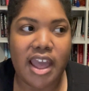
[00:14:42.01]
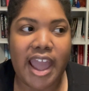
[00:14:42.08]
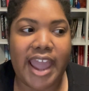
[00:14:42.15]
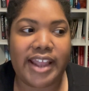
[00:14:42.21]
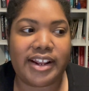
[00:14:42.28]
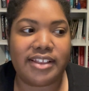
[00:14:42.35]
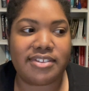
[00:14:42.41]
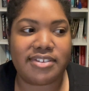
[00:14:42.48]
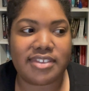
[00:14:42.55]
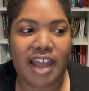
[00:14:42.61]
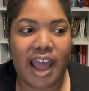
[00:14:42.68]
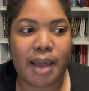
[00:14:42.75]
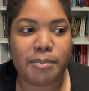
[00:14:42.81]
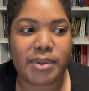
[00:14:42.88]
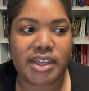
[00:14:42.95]
And it's
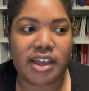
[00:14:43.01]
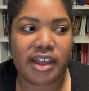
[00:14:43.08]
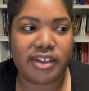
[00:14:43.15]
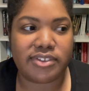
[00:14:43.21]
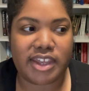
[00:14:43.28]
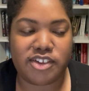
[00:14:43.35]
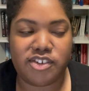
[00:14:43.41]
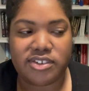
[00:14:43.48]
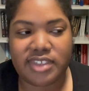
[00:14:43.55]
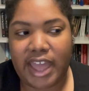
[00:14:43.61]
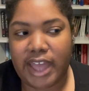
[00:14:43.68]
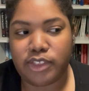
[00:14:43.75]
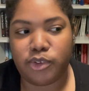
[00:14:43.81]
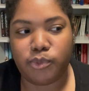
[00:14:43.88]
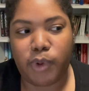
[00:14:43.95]
not because I just
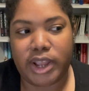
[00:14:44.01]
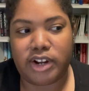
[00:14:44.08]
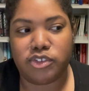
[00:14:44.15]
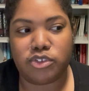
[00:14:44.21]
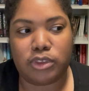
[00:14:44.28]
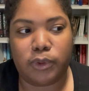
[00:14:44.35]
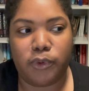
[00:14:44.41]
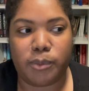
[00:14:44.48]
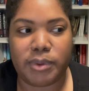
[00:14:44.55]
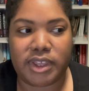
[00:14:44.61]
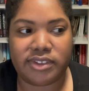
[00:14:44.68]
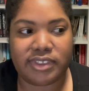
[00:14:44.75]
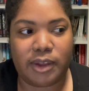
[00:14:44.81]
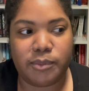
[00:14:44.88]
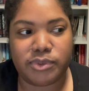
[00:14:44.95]
had to write it slower
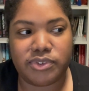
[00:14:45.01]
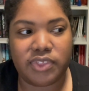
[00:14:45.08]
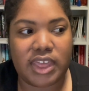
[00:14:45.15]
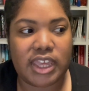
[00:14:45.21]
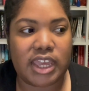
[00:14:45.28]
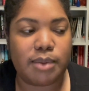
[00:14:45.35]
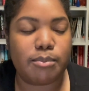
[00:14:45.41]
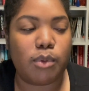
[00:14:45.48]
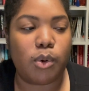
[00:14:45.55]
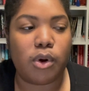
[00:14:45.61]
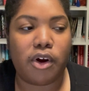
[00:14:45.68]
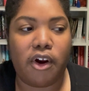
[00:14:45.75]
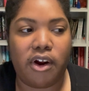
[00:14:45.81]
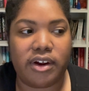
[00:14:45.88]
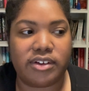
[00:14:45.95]
because I was thinking
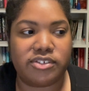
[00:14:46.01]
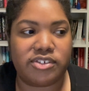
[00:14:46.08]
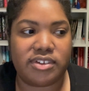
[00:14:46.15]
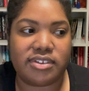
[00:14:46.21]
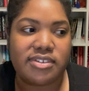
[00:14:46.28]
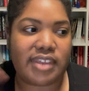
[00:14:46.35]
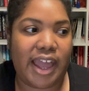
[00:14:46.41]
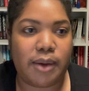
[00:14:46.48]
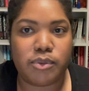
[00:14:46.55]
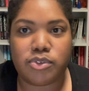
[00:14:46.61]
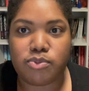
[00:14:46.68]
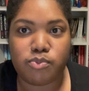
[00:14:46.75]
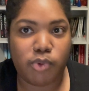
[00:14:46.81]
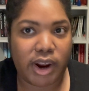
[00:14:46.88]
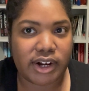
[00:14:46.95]
more or just I was
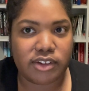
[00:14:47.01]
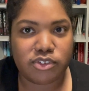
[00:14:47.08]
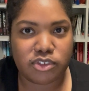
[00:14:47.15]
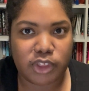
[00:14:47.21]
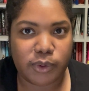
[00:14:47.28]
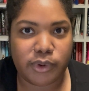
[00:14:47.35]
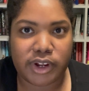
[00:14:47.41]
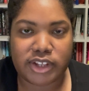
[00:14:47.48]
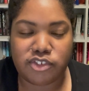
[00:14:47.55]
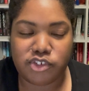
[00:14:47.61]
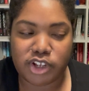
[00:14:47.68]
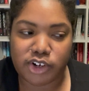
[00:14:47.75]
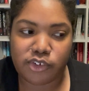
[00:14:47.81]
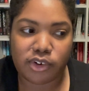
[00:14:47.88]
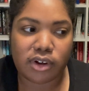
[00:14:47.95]
writing slower in
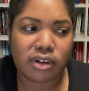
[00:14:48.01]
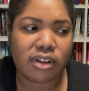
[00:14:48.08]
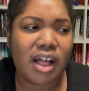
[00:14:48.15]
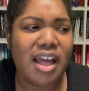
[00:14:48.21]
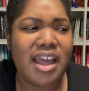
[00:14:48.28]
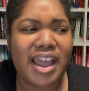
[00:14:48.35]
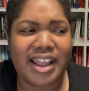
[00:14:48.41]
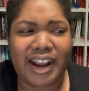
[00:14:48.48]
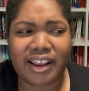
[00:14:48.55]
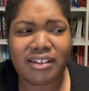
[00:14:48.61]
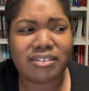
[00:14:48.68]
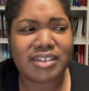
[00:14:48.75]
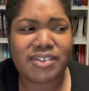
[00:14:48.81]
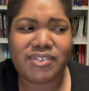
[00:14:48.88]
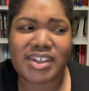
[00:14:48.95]
general. And I
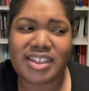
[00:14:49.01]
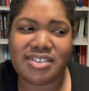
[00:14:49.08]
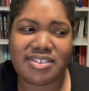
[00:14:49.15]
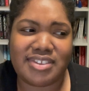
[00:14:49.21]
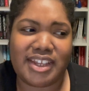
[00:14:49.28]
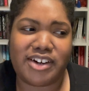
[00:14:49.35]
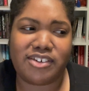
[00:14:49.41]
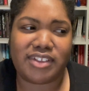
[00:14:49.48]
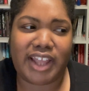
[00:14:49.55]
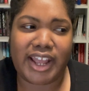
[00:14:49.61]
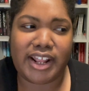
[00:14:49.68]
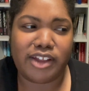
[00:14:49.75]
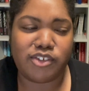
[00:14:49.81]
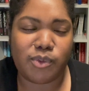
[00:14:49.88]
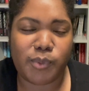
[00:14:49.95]
don't even consider
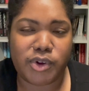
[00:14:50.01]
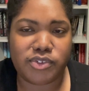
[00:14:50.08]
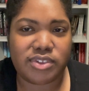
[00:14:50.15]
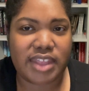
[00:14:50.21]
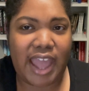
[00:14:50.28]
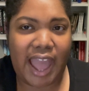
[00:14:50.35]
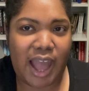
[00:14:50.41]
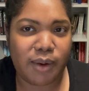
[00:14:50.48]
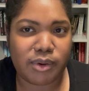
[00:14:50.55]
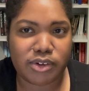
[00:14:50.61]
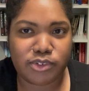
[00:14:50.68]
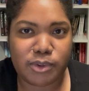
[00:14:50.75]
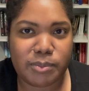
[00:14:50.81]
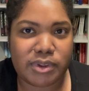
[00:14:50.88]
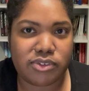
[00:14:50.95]
900 words in an hour
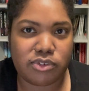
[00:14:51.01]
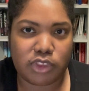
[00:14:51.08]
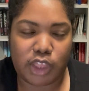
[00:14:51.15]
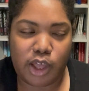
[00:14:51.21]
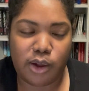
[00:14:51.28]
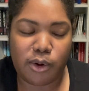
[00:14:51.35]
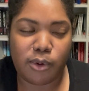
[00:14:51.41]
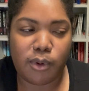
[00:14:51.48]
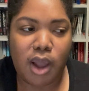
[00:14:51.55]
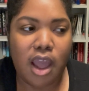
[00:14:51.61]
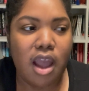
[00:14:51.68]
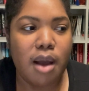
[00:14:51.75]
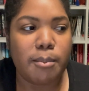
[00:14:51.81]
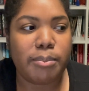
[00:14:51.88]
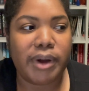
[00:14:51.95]
to be slow,
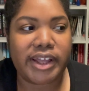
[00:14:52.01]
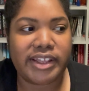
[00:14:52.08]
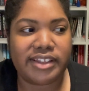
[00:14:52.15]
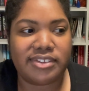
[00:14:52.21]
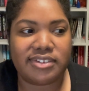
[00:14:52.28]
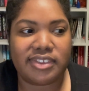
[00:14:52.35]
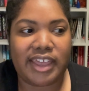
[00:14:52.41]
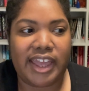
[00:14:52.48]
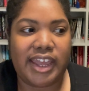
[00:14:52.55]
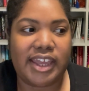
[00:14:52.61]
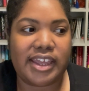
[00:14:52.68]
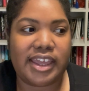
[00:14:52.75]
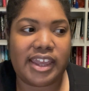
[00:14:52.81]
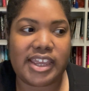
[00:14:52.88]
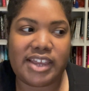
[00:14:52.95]
but it's
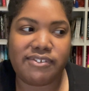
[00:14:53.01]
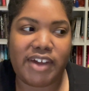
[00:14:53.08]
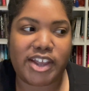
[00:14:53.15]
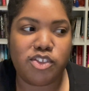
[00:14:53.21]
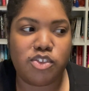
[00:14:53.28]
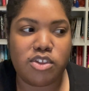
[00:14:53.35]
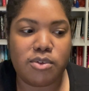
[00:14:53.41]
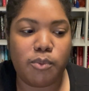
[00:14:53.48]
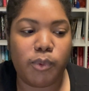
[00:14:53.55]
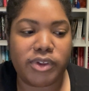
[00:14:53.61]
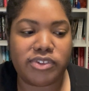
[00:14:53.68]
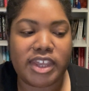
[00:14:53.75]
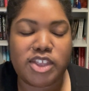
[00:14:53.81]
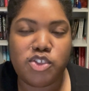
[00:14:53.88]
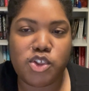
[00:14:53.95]
like if I,
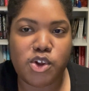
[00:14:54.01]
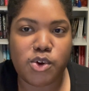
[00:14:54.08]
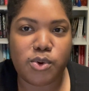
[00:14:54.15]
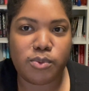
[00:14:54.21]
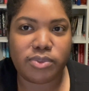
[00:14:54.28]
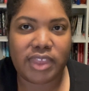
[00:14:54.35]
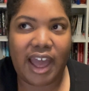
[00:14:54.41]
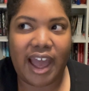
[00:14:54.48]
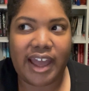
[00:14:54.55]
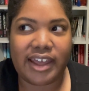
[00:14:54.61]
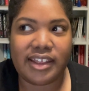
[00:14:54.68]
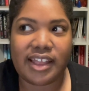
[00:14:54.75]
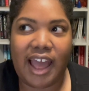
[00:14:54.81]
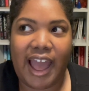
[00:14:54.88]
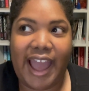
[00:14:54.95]
once I knew
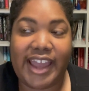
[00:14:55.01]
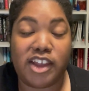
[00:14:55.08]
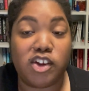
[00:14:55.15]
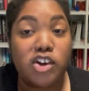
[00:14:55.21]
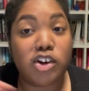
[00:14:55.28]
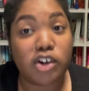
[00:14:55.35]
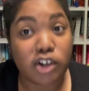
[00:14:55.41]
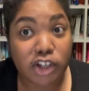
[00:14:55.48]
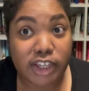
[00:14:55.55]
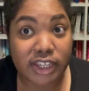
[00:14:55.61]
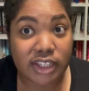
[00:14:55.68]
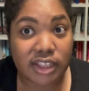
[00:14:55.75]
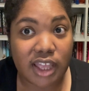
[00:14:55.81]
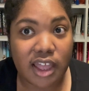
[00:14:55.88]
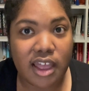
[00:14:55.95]
that I
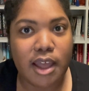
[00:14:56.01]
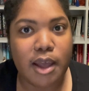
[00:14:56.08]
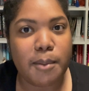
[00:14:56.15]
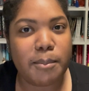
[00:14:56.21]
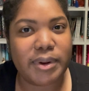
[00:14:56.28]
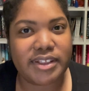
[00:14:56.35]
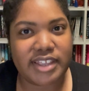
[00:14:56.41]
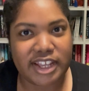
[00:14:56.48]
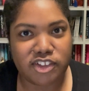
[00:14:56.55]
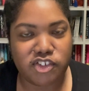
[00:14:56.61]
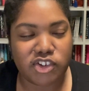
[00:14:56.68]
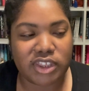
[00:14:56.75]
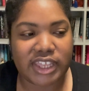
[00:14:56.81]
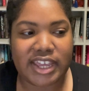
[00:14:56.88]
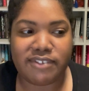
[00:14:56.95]
could
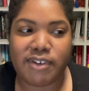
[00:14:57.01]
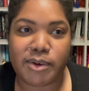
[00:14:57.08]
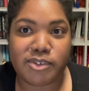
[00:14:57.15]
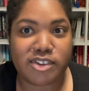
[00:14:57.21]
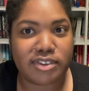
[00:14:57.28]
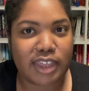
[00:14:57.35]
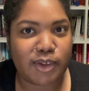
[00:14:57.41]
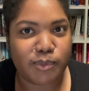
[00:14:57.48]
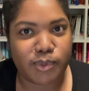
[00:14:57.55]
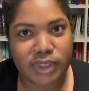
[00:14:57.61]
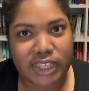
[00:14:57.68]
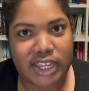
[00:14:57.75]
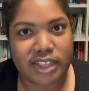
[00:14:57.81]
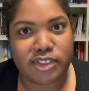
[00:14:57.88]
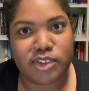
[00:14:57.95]
potentially if I was just like
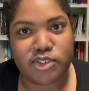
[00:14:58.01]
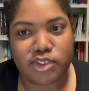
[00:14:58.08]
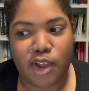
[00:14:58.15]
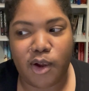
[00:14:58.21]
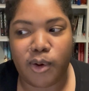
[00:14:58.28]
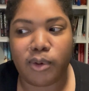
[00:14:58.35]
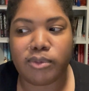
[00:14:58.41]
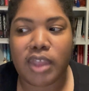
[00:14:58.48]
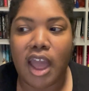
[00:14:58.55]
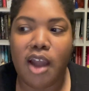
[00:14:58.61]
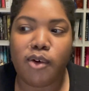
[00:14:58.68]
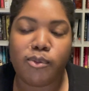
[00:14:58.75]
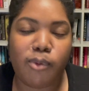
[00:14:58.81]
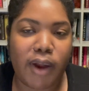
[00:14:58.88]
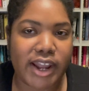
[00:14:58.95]
really in the zone,
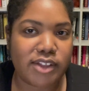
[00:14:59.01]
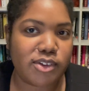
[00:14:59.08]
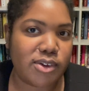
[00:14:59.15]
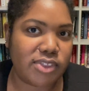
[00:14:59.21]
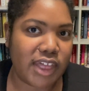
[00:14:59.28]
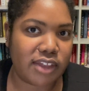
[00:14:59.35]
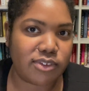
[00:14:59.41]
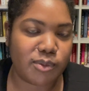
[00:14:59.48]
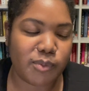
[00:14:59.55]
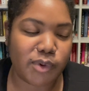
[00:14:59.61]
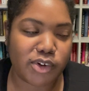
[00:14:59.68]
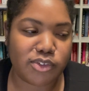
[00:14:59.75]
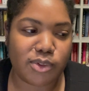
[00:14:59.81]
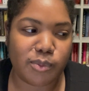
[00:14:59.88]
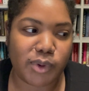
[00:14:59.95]
write 2,000
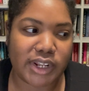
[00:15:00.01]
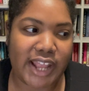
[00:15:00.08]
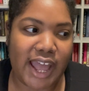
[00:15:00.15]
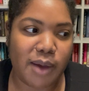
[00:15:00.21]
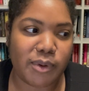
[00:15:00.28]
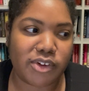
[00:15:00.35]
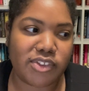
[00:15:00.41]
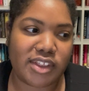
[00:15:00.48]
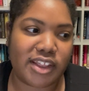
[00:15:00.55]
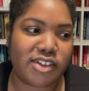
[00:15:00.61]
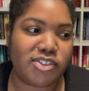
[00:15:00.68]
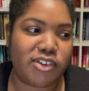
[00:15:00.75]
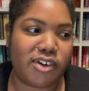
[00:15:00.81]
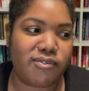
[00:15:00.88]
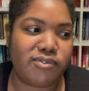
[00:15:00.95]
words in one hour, then I
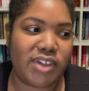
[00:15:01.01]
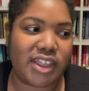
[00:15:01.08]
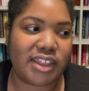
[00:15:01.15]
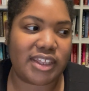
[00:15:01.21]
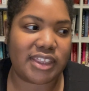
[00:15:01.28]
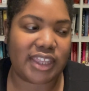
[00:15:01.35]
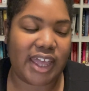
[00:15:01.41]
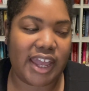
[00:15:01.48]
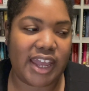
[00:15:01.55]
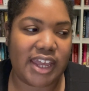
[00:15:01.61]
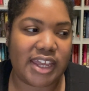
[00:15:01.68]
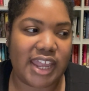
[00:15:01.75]
start feeling like